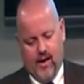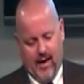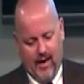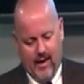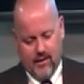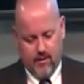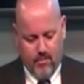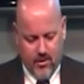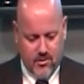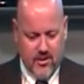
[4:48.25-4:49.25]
I like the
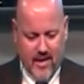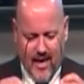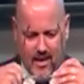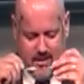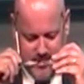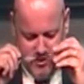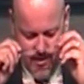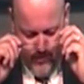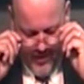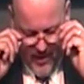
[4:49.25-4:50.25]
personality of it.